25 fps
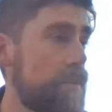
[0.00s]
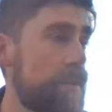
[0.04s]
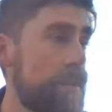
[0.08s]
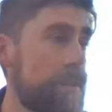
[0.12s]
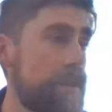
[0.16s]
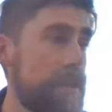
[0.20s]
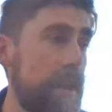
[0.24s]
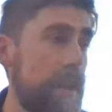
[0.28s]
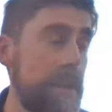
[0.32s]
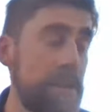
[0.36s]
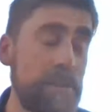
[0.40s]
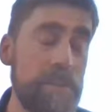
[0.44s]

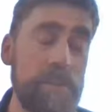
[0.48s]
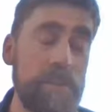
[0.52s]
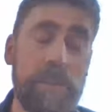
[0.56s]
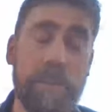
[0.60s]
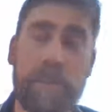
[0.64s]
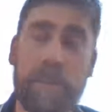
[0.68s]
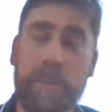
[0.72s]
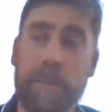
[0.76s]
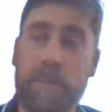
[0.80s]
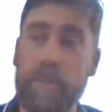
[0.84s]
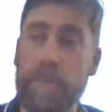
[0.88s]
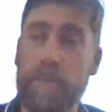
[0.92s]
which
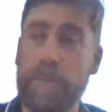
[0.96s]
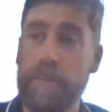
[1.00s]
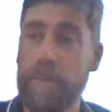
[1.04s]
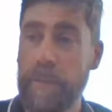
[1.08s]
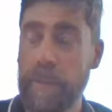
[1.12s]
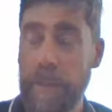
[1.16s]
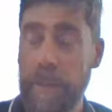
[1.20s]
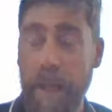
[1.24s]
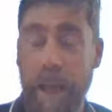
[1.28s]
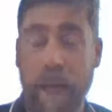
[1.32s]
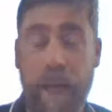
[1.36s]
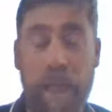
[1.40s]
actually
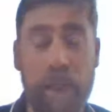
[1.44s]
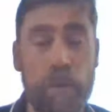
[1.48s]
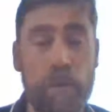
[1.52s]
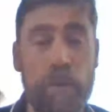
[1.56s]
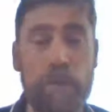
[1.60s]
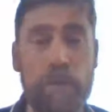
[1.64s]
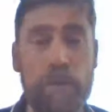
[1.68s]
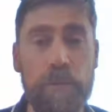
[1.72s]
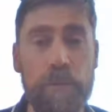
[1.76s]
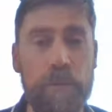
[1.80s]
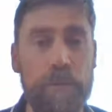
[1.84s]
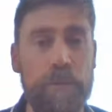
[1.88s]
the
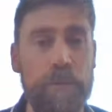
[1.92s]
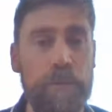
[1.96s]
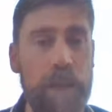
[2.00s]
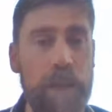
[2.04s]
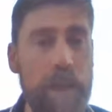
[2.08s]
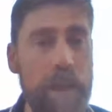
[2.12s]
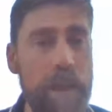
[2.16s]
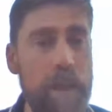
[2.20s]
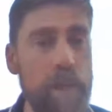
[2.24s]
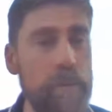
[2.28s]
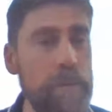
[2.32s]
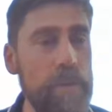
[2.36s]
colour of the
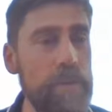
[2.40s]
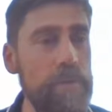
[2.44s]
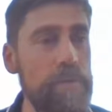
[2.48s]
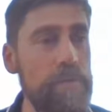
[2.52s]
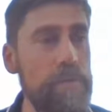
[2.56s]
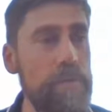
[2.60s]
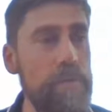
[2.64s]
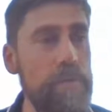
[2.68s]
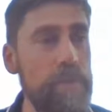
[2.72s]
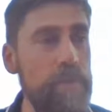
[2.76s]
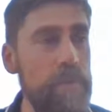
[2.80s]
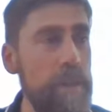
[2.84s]

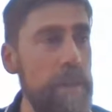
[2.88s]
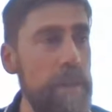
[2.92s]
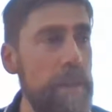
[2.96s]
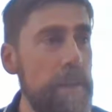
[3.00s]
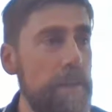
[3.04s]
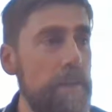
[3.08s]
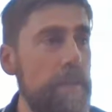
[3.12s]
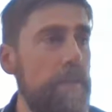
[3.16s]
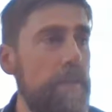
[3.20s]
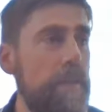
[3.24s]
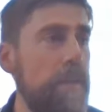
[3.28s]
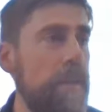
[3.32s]
flowers
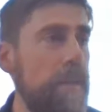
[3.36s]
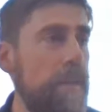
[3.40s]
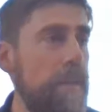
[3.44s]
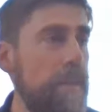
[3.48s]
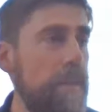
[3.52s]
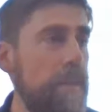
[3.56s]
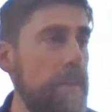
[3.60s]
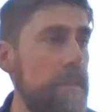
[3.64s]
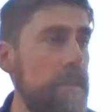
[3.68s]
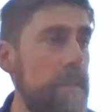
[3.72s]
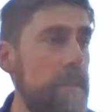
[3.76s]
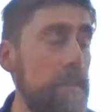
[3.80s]
reflects
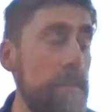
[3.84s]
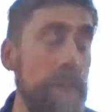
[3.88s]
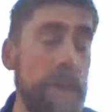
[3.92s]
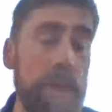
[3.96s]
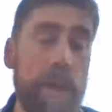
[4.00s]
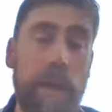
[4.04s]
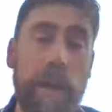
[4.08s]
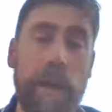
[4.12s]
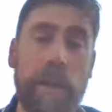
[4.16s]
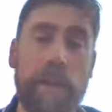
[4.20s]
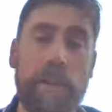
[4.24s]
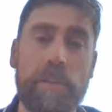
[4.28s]
the
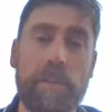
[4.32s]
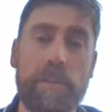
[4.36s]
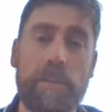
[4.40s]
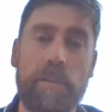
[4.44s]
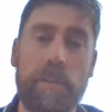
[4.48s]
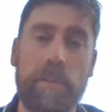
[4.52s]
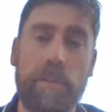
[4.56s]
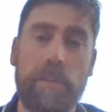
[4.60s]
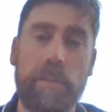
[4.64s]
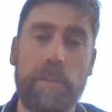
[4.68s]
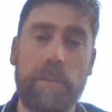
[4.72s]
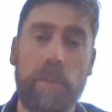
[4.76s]

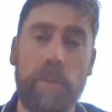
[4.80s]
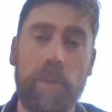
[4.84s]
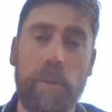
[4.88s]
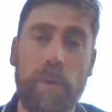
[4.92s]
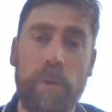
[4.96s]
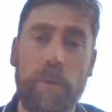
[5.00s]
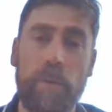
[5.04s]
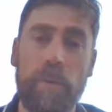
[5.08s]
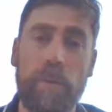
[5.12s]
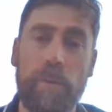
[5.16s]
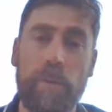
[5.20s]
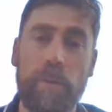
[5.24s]
pH in the
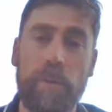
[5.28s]
soil.